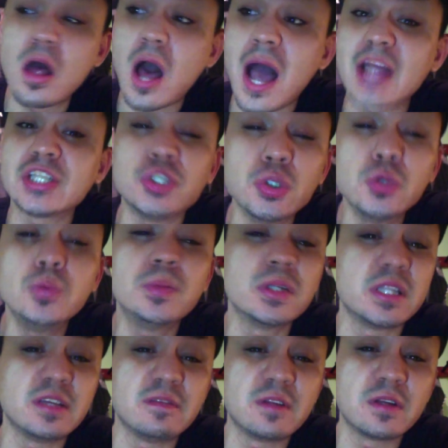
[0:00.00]
I do
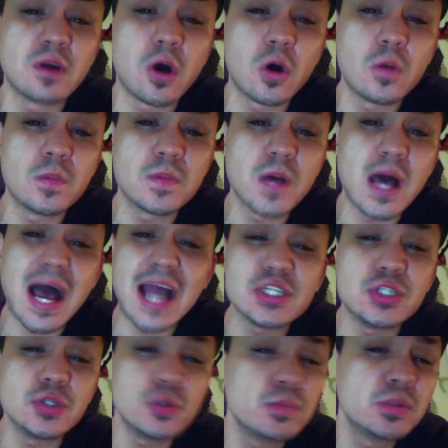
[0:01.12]
believe in hope. I
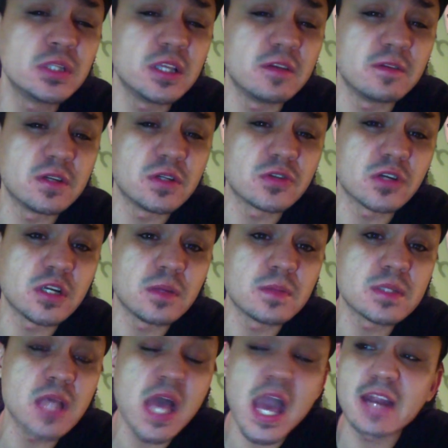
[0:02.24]
do believe in
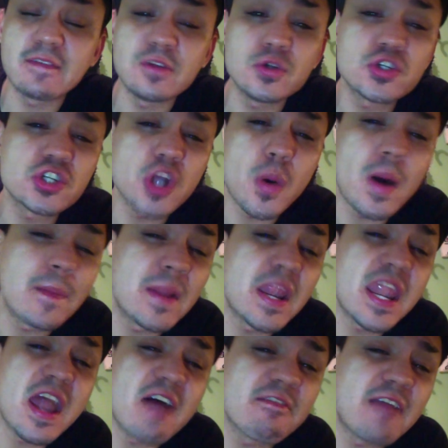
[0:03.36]
dreams. And if you show up
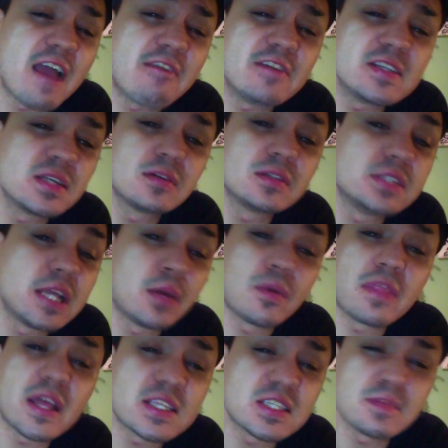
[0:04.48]
enough every single day
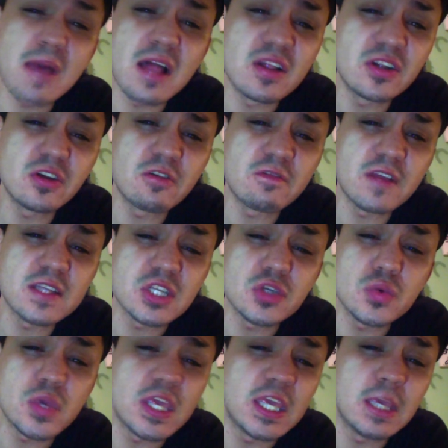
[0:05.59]
with that smile on your face and
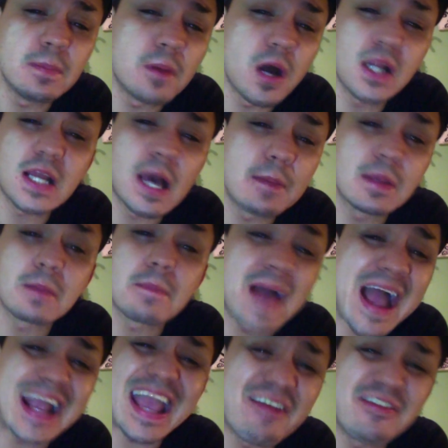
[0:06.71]
you keep on coming
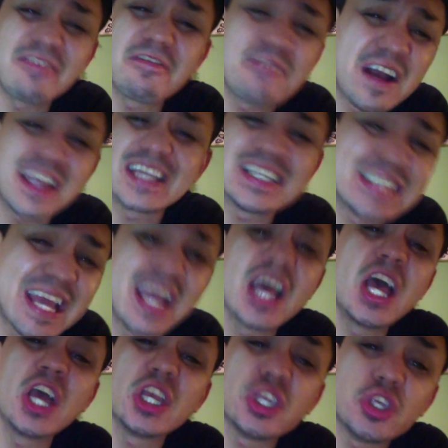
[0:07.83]
back every fucking day,
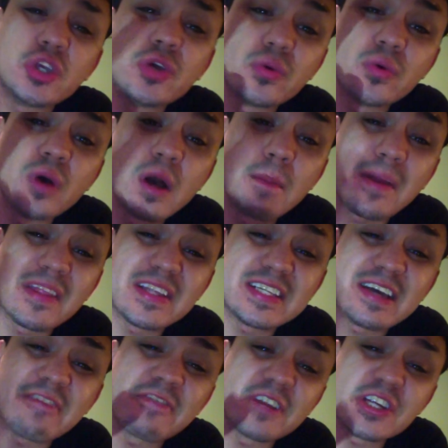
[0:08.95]
you, by the
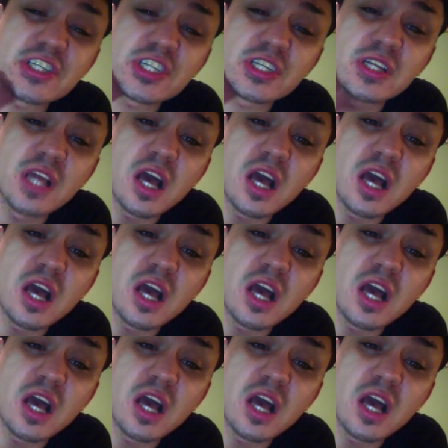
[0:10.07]
definition